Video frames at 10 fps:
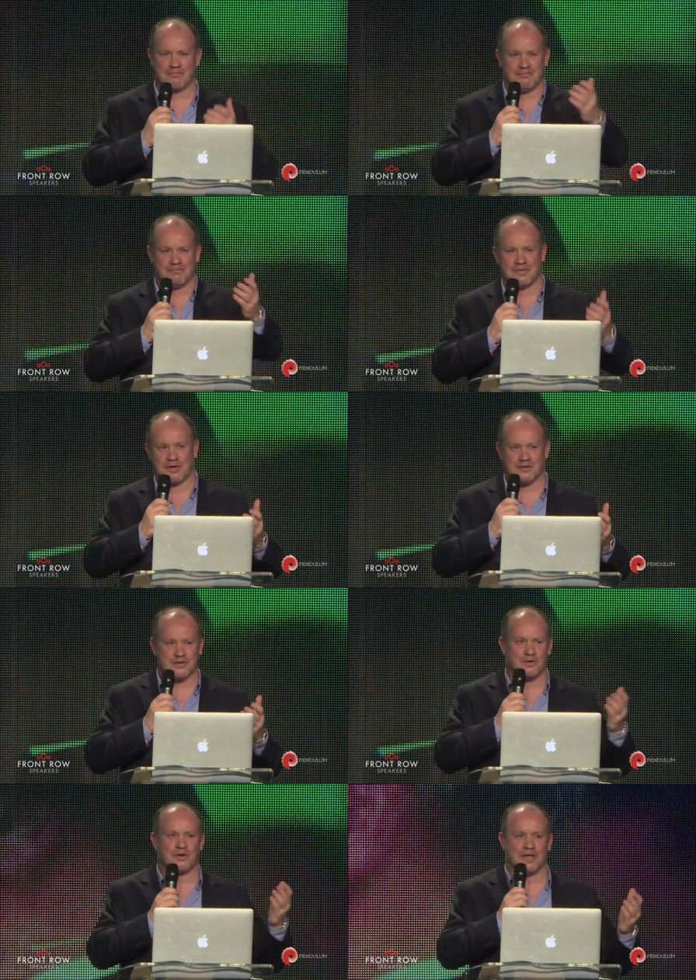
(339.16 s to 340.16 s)
uh, you know,
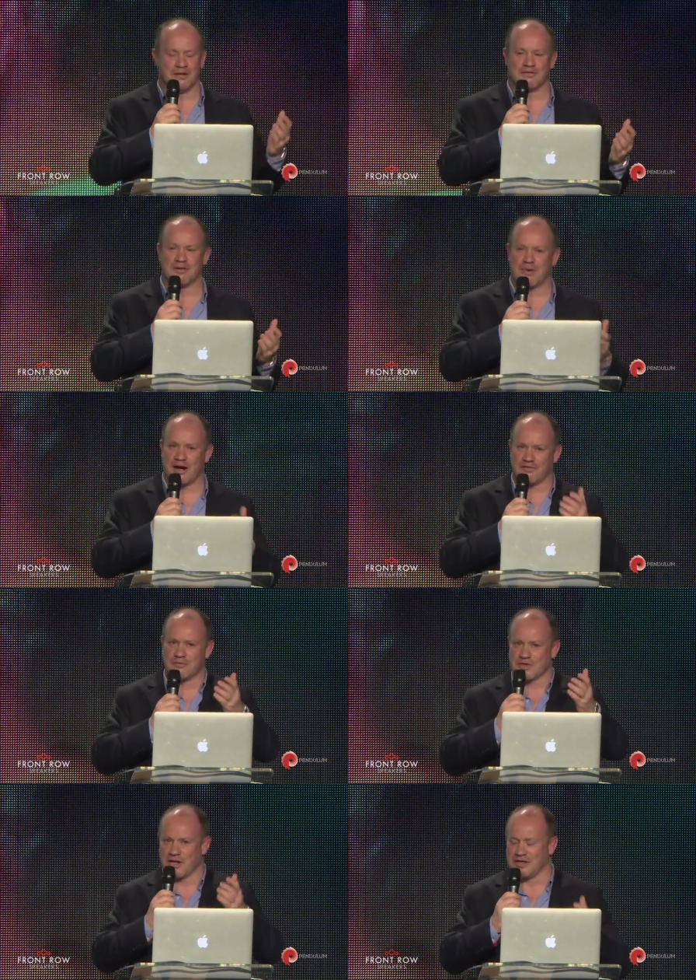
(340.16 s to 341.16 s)
Tony, apart
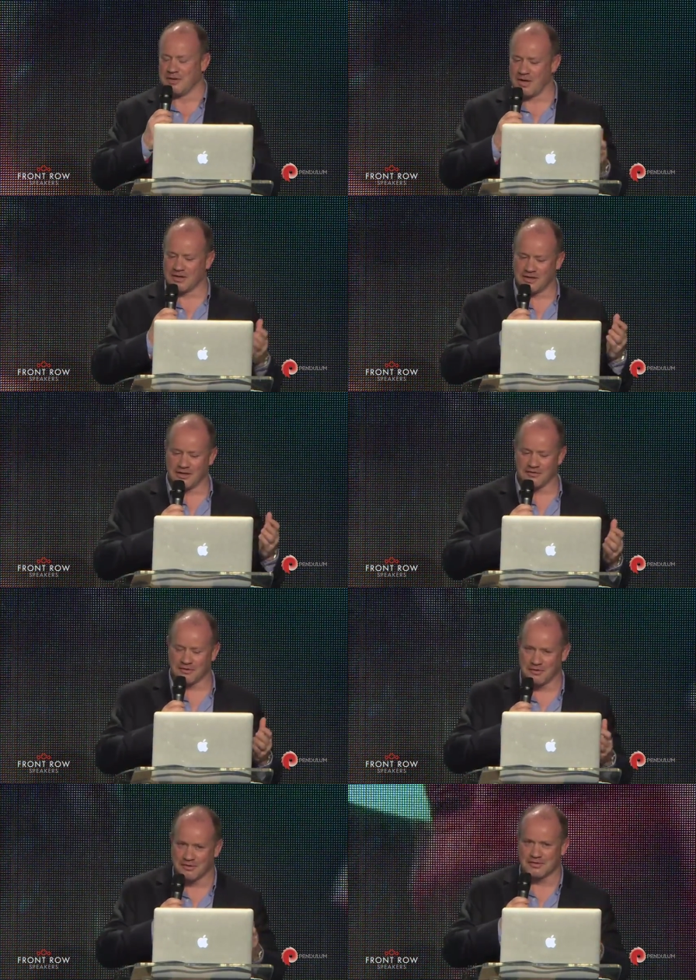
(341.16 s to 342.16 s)
from John Demartini, of
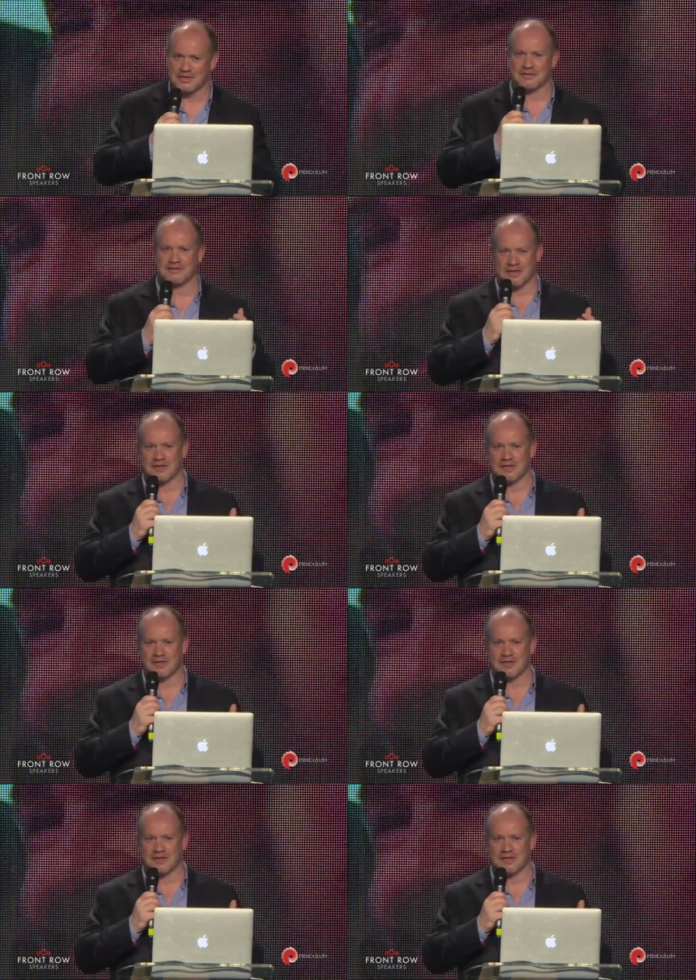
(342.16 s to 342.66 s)
course, is,